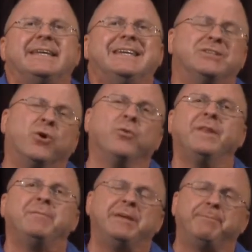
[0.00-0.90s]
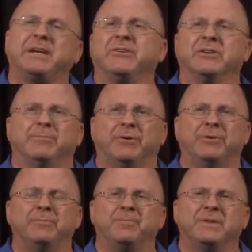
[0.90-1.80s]
He told them a
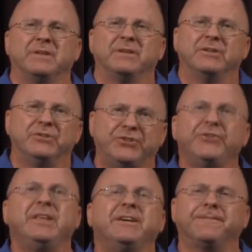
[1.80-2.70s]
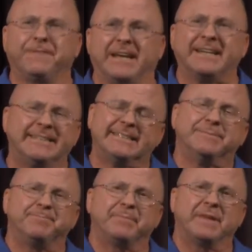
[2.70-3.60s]
parable to the effect,
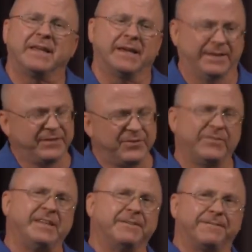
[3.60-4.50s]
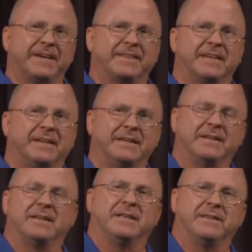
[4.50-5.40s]
and this is the effect
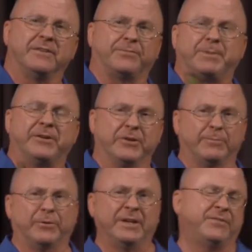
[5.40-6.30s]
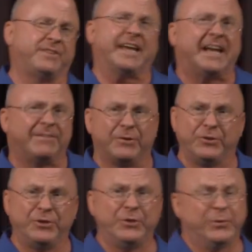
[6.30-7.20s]
that this parable is to have
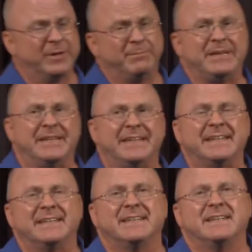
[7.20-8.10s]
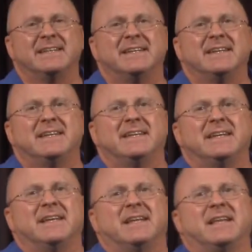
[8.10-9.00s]
on you and me,
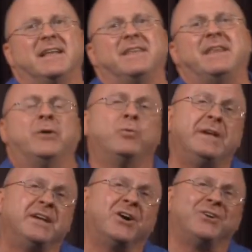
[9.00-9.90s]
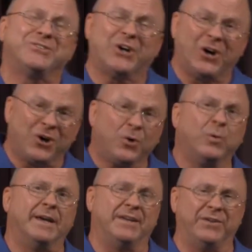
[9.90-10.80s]
that we ought
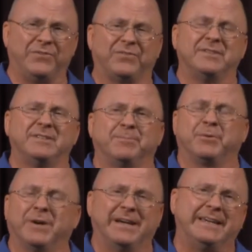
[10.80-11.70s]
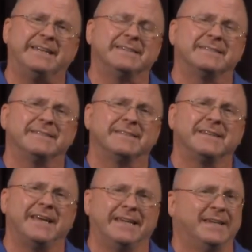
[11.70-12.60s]
always to pray
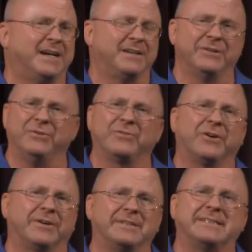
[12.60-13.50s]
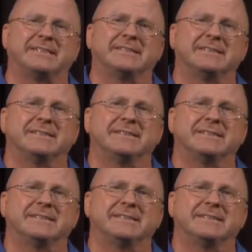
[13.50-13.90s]
and not lose heart.